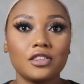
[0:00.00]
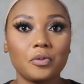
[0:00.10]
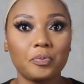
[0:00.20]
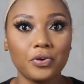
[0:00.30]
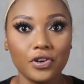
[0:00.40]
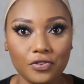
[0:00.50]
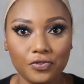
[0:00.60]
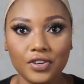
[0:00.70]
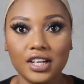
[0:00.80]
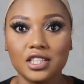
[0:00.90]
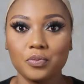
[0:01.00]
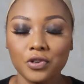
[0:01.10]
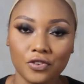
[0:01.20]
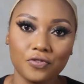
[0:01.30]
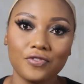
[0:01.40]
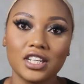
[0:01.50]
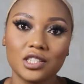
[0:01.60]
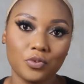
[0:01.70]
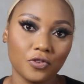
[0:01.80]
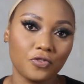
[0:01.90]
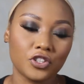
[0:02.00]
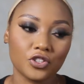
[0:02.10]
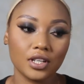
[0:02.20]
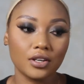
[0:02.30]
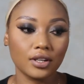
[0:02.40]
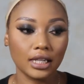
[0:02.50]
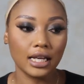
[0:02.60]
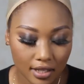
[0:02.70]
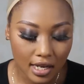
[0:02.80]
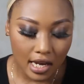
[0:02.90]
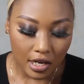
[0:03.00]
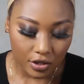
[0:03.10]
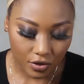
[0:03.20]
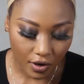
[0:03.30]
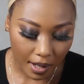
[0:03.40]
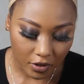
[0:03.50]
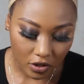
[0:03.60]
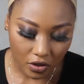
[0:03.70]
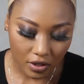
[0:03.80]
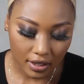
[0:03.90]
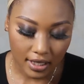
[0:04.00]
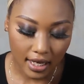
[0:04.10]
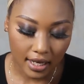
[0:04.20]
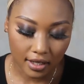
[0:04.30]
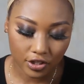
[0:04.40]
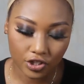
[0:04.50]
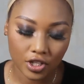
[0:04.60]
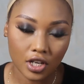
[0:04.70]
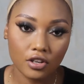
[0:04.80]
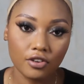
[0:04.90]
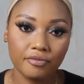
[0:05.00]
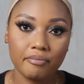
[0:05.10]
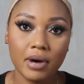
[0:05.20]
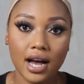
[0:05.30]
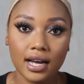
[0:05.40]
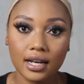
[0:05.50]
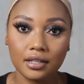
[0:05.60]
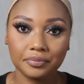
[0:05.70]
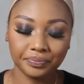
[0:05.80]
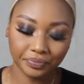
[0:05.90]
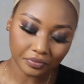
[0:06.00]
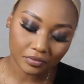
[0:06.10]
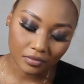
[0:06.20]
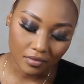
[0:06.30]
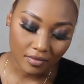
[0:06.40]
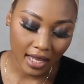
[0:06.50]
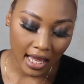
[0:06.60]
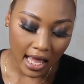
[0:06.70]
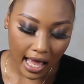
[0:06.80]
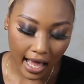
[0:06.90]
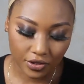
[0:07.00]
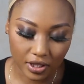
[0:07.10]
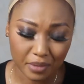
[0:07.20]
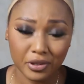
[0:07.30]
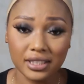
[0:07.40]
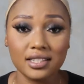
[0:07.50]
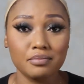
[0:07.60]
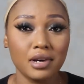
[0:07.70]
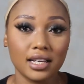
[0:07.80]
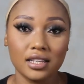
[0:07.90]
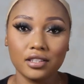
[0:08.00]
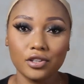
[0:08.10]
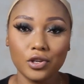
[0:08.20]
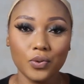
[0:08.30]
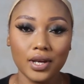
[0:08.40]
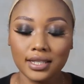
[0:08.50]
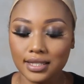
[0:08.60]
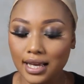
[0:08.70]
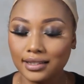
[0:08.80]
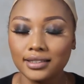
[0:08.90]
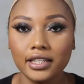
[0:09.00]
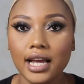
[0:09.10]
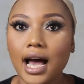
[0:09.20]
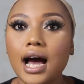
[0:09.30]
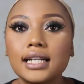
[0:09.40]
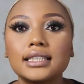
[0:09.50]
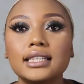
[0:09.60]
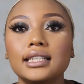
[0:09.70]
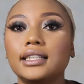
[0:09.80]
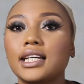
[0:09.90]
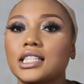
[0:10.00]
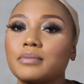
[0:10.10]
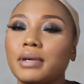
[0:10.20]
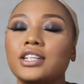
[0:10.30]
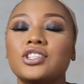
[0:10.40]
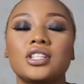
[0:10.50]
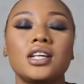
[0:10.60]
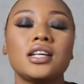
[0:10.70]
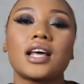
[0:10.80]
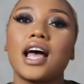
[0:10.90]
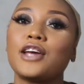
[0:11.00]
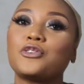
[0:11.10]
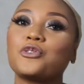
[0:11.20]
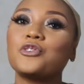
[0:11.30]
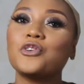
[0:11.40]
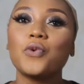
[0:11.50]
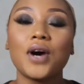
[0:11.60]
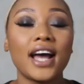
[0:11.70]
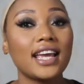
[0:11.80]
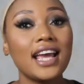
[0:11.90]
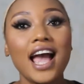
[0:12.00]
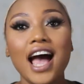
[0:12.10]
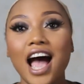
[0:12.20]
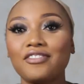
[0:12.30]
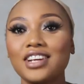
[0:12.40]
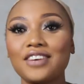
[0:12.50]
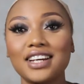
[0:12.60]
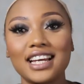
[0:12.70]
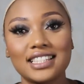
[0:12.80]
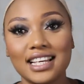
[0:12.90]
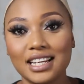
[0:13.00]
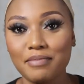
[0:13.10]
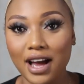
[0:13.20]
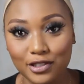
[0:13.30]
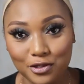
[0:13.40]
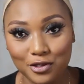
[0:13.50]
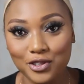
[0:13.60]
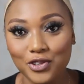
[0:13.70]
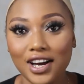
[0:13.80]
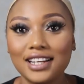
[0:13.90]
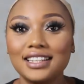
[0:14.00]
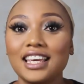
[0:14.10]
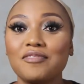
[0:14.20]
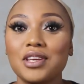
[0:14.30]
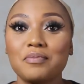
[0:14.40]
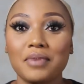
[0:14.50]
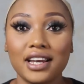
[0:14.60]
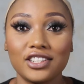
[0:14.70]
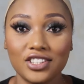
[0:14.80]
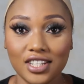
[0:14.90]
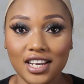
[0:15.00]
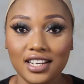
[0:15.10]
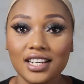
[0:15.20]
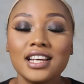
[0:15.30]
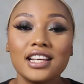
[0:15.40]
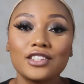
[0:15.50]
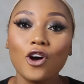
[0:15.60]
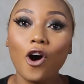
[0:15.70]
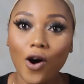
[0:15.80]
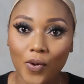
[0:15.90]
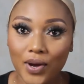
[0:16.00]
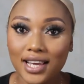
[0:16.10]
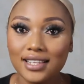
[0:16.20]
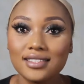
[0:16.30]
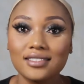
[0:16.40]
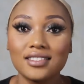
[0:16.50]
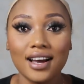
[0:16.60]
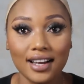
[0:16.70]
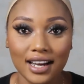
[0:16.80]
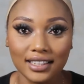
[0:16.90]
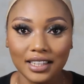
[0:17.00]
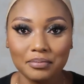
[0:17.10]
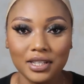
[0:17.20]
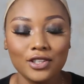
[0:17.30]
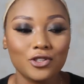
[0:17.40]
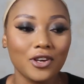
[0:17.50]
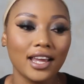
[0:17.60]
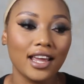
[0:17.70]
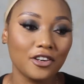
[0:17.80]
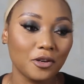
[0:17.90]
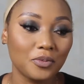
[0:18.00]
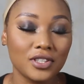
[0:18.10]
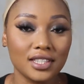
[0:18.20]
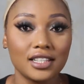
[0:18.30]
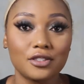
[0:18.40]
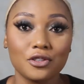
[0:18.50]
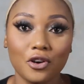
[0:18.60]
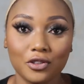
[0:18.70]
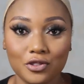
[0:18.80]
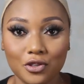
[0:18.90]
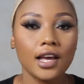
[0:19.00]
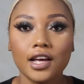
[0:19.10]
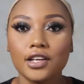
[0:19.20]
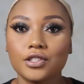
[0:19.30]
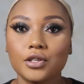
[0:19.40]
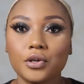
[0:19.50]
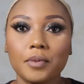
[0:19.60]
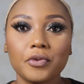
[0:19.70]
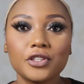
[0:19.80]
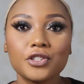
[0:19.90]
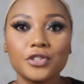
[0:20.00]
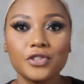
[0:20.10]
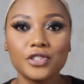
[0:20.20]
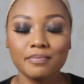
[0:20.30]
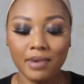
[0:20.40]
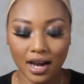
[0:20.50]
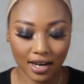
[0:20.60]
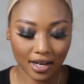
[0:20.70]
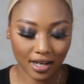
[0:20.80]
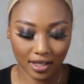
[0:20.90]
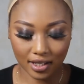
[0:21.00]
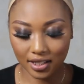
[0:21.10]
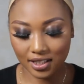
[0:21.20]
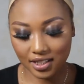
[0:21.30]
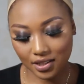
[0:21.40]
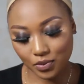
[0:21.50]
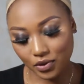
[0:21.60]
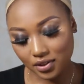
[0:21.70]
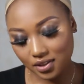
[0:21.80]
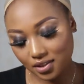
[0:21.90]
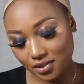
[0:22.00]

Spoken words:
the perfect professional brown. So I'm just going to take a shade of MAC. Actually bought this MAC in the US and they hardly get my shade. I don't know why. I've never entered the MAC studio and they give me my shade. It's always darker than me, so I end up using it to contour. So I'm going to use MAC. This is what?